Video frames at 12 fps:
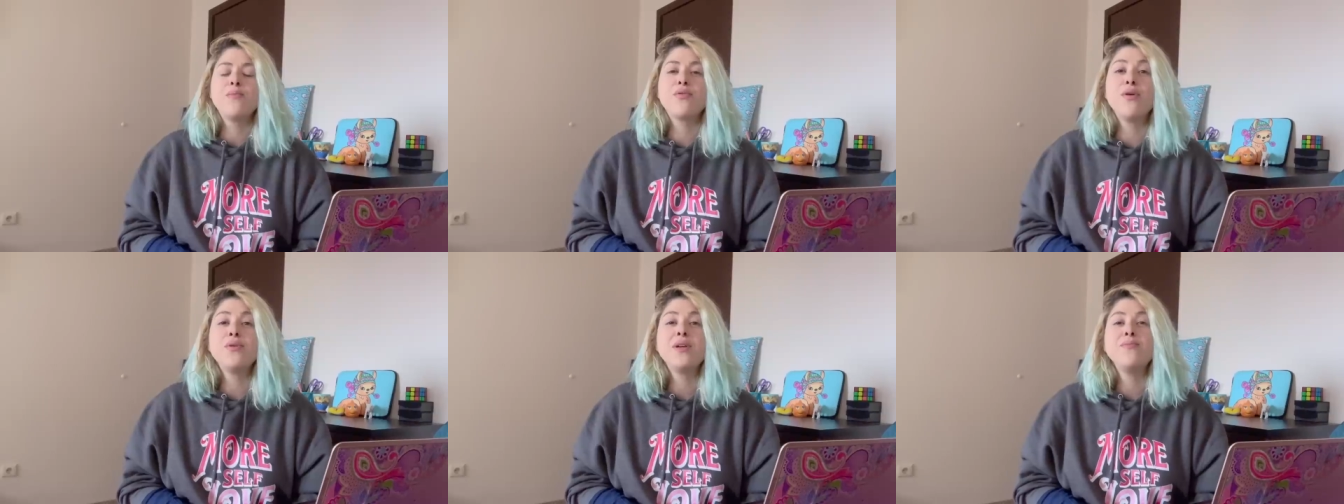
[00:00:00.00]

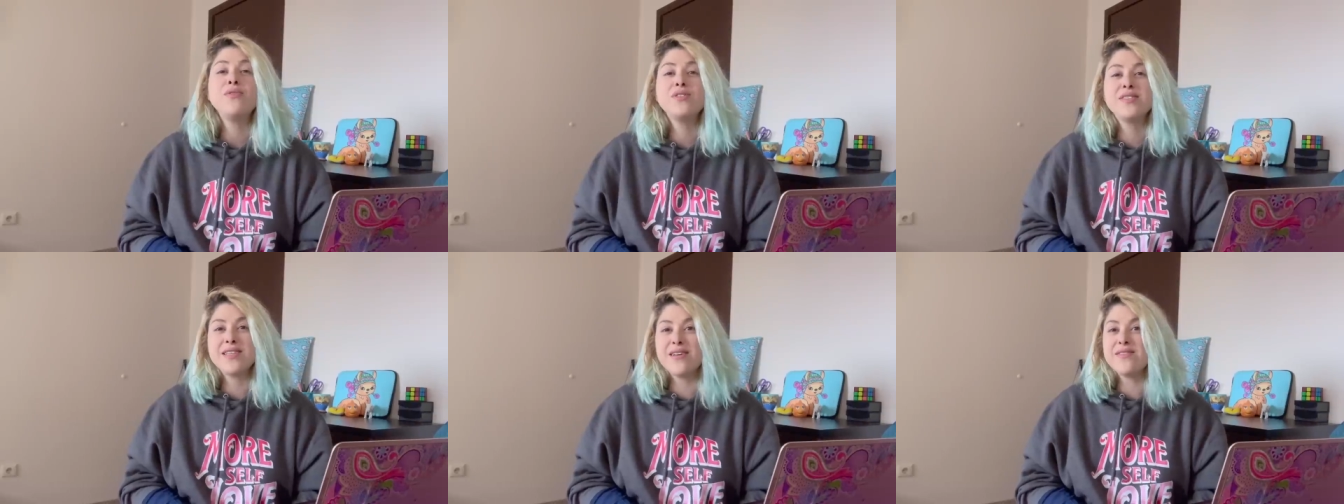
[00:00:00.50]
Pro number
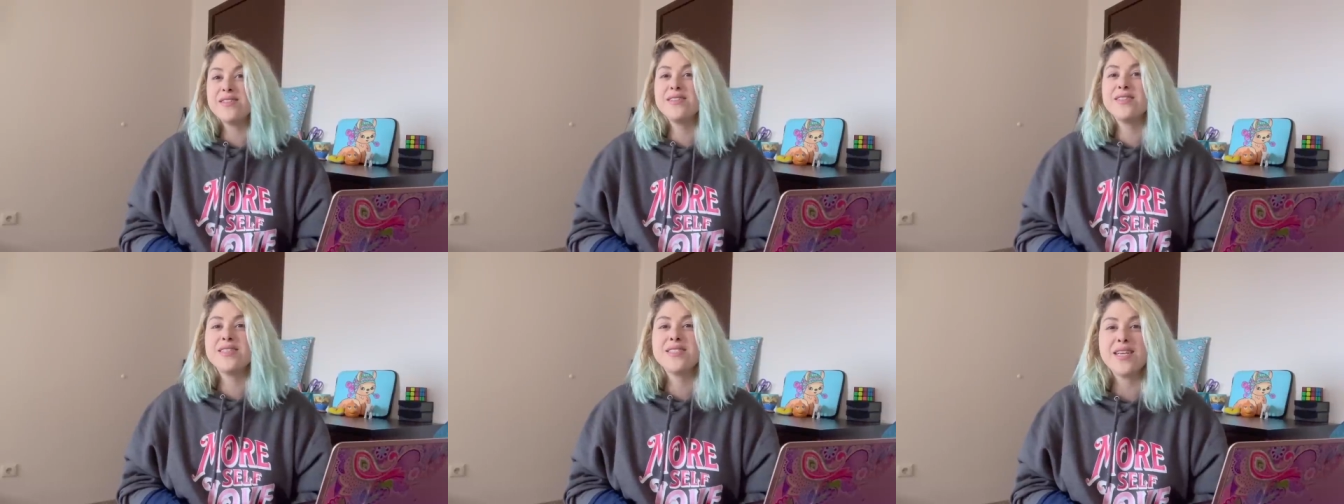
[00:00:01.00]
seven
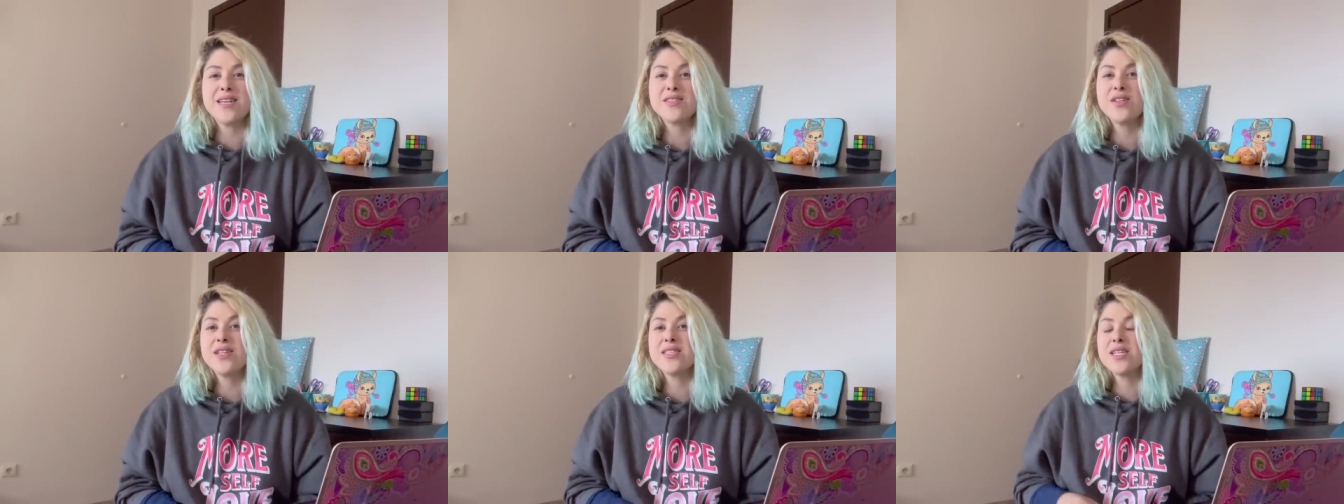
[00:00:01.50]
to
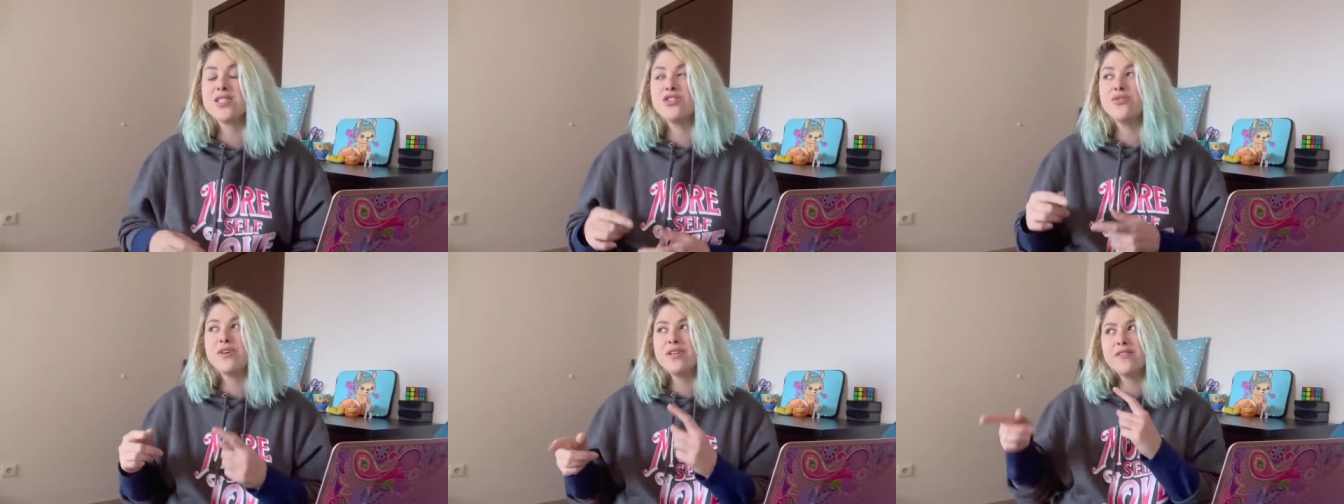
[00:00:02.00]
Zazzle is that
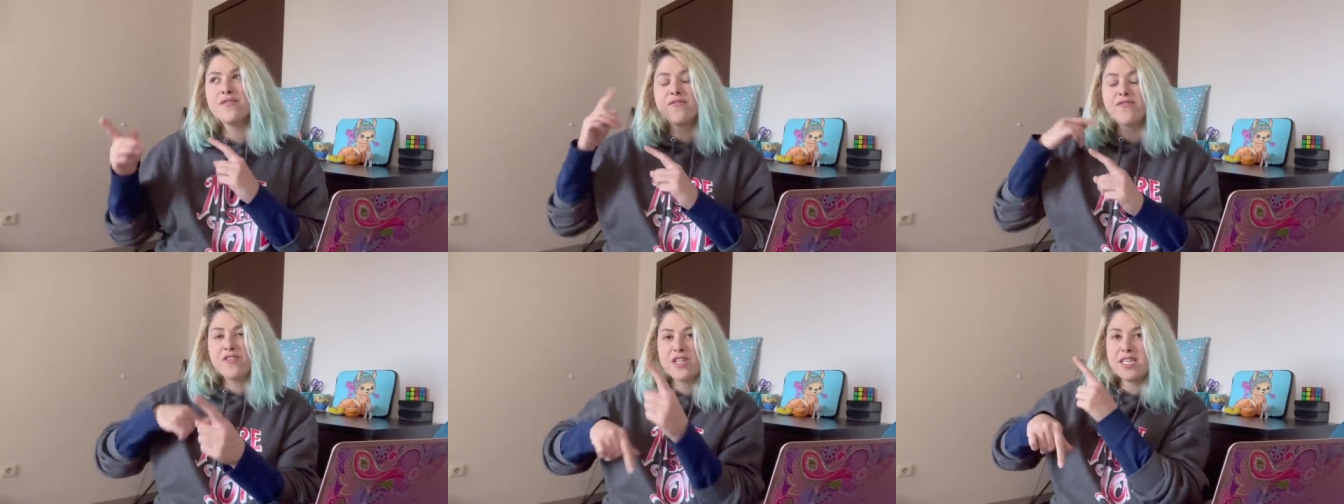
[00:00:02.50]
you can
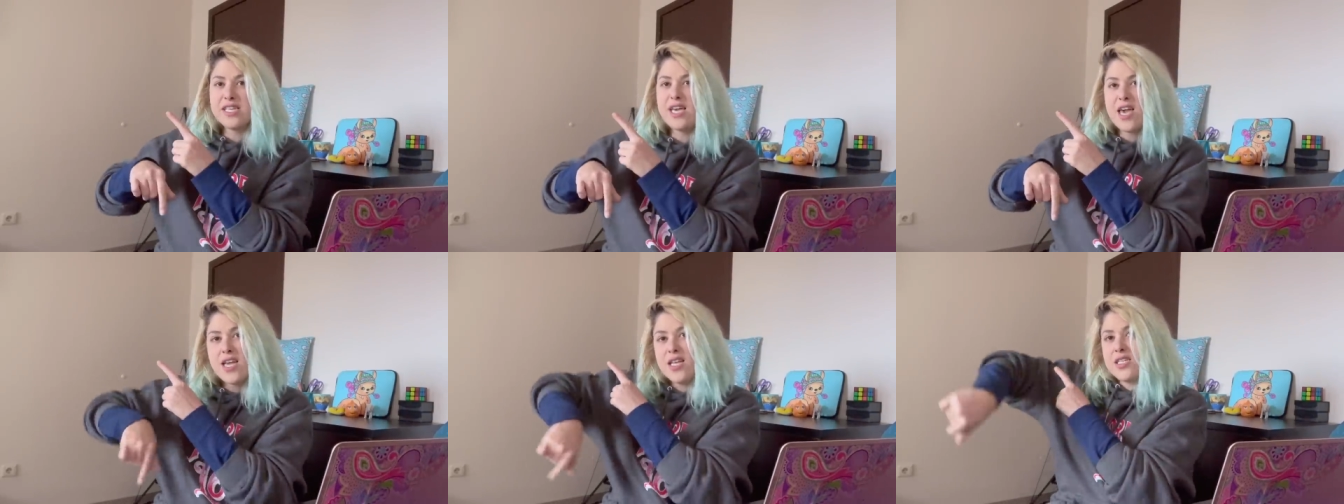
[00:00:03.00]

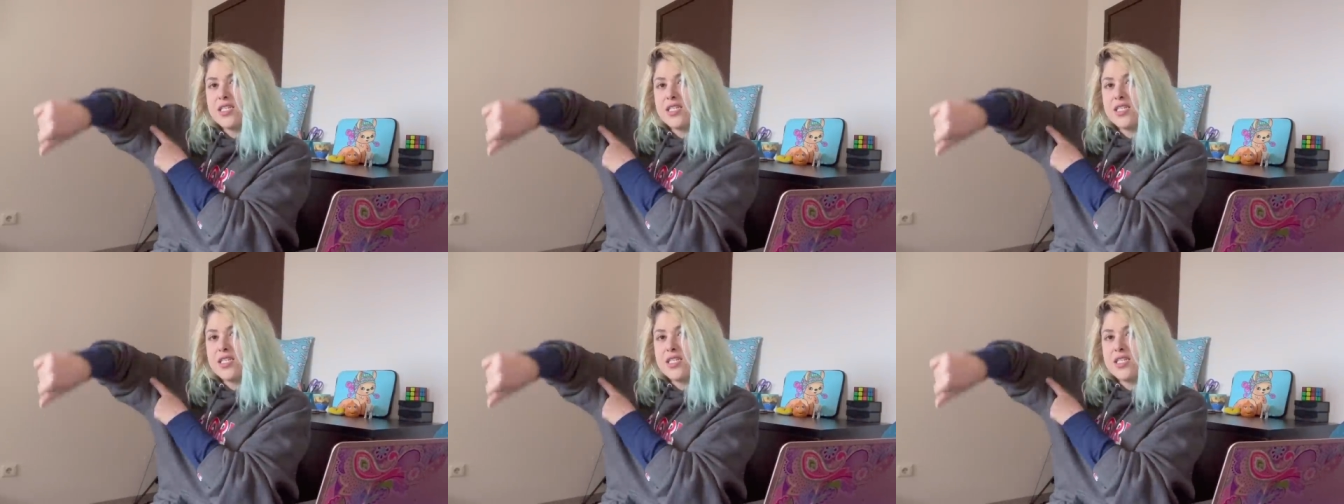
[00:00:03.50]
affiliate to